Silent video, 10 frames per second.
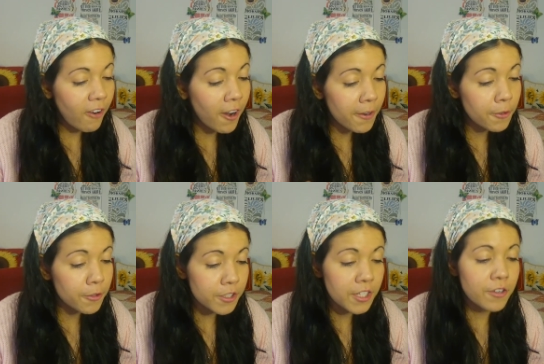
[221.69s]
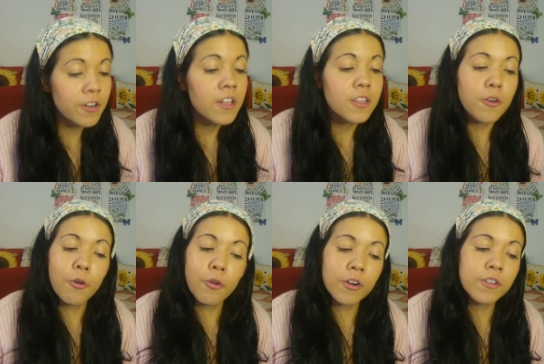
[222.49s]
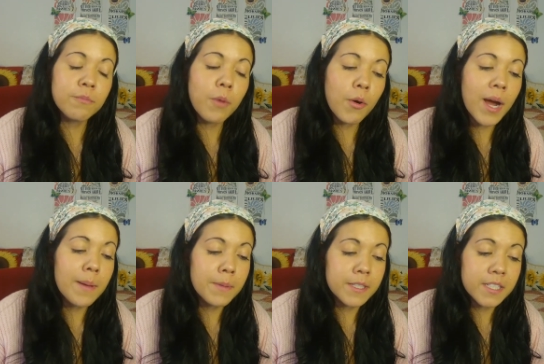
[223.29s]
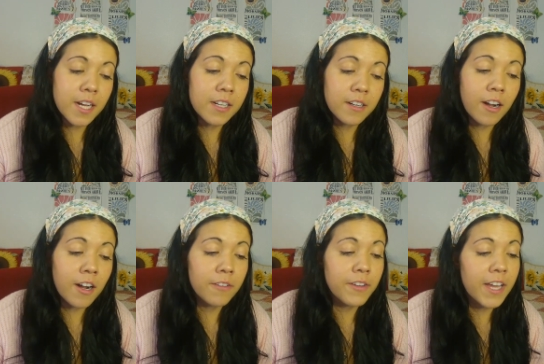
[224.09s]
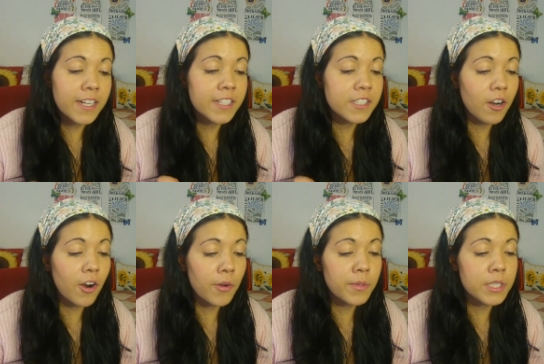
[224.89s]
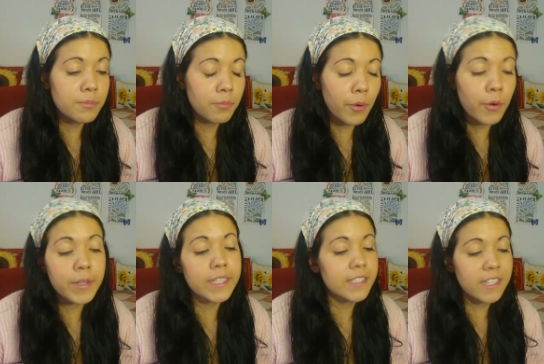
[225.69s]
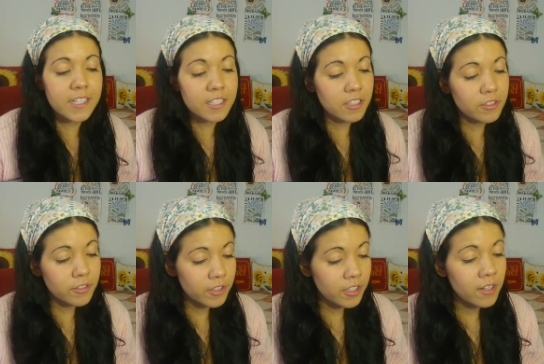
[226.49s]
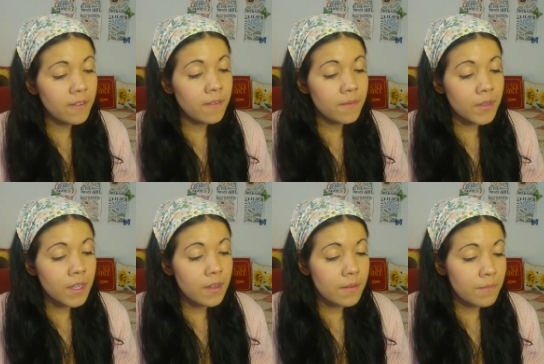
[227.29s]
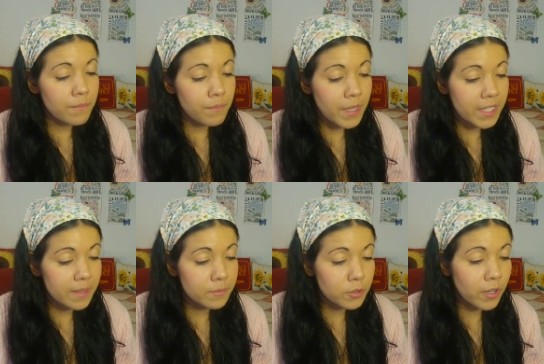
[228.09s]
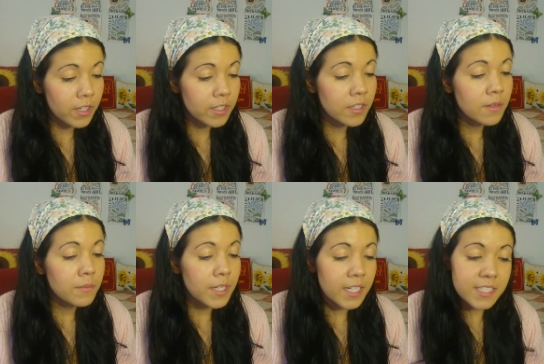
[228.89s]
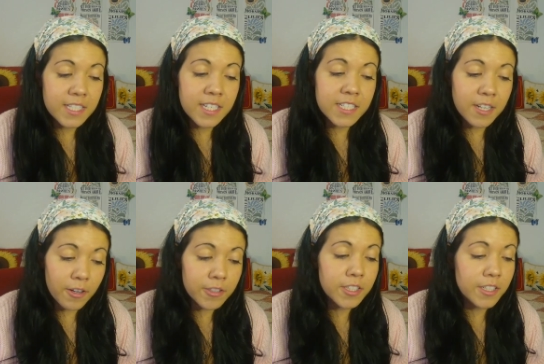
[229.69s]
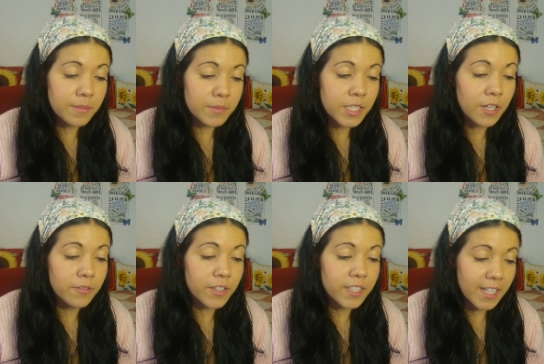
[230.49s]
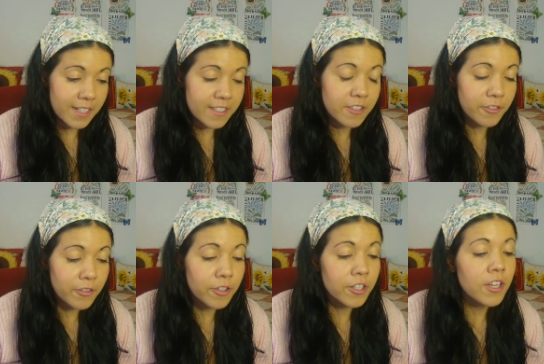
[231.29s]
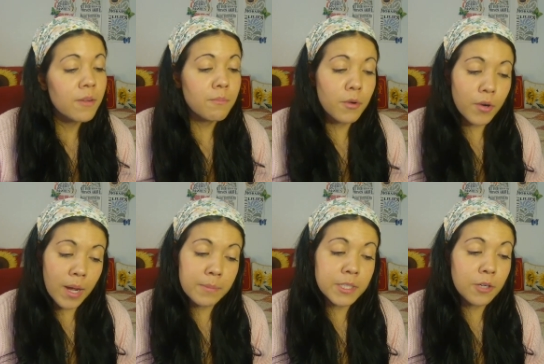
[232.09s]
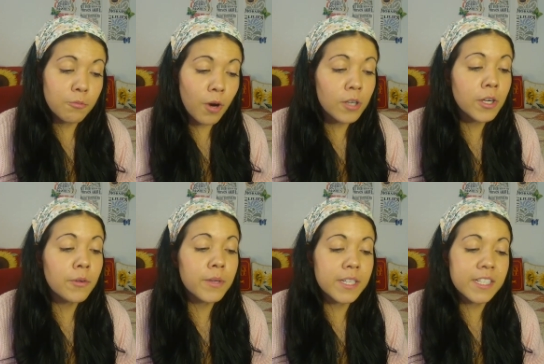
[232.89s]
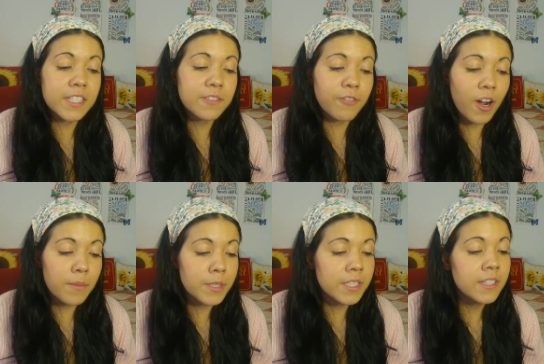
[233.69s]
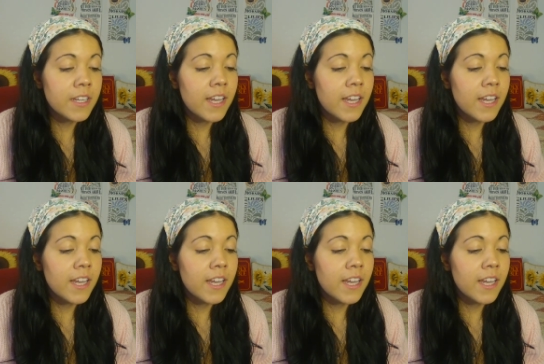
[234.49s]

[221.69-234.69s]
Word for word: far or near. The horn of Moab is cut off, and his arm is broken, says the Lord. Make him drunk, because he exalted himself against the Lord. Moab shall wallow in his vomit,